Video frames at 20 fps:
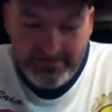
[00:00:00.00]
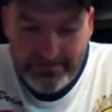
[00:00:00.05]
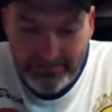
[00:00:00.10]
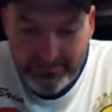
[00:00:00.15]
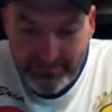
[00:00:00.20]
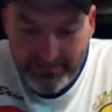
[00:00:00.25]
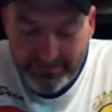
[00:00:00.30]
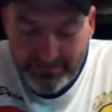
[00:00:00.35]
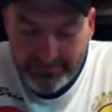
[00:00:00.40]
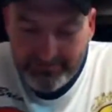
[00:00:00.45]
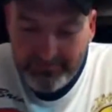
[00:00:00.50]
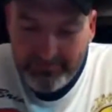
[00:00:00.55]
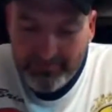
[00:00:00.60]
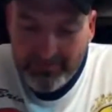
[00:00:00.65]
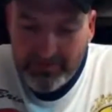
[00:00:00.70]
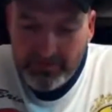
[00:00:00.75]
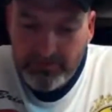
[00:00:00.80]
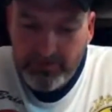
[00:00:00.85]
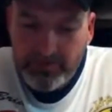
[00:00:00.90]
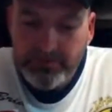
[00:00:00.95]
So,
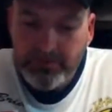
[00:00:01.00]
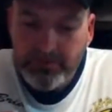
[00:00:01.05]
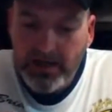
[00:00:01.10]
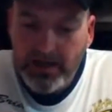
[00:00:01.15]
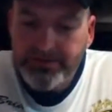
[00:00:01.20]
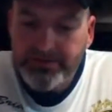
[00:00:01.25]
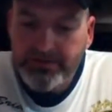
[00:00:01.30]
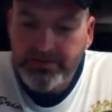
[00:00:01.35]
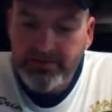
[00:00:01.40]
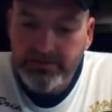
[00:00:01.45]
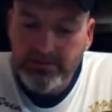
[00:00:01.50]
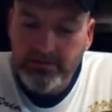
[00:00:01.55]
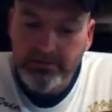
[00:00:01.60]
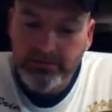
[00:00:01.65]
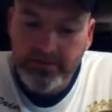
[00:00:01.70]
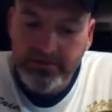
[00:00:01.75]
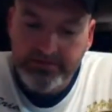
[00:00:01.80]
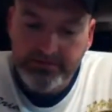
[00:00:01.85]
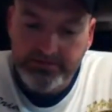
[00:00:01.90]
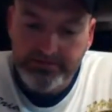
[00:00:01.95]
but I think,
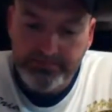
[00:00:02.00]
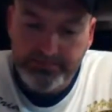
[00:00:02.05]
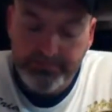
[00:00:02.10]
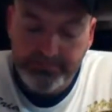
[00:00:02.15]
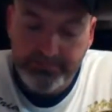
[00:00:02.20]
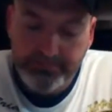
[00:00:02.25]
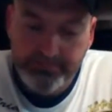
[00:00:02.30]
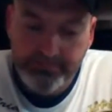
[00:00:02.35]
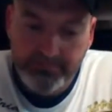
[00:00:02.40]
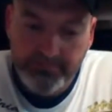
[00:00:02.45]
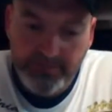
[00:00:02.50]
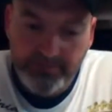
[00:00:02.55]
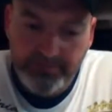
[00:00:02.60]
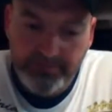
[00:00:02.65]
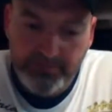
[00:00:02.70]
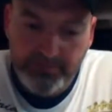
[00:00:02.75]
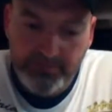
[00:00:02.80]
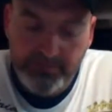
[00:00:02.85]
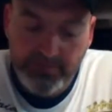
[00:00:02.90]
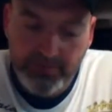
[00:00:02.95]
that's
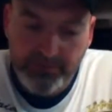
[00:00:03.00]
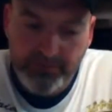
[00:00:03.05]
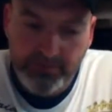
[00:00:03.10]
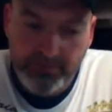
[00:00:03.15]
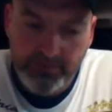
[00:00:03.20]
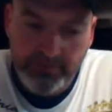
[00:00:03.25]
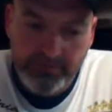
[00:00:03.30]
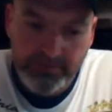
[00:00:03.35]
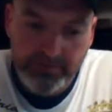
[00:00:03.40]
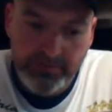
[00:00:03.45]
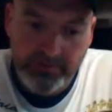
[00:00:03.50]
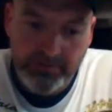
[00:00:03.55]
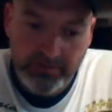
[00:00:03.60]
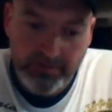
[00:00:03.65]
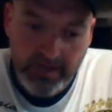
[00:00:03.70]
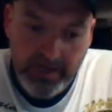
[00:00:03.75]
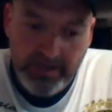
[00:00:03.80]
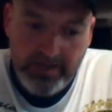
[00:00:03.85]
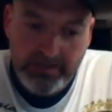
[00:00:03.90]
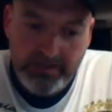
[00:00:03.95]
pretty much what
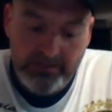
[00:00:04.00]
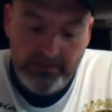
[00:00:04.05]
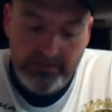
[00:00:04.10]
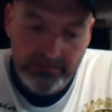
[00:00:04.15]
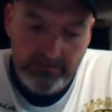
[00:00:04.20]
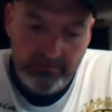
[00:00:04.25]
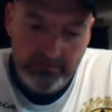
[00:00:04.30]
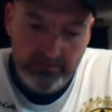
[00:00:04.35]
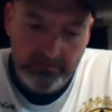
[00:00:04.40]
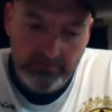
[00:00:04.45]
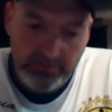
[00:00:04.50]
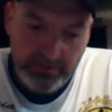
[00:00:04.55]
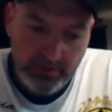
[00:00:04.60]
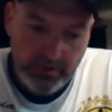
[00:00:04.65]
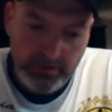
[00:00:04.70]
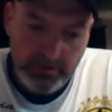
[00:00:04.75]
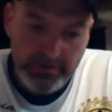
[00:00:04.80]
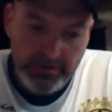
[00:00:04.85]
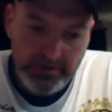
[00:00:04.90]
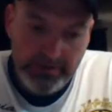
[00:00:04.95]
that
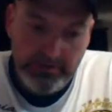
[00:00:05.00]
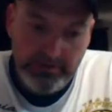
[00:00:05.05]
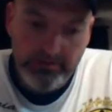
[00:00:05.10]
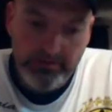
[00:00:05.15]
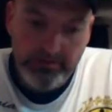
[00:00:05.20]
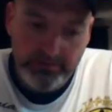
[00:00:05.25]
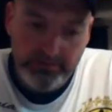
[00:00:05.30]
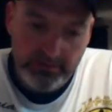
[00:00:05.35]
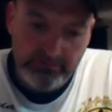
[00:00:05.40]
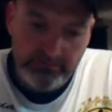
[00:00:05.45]
cut is.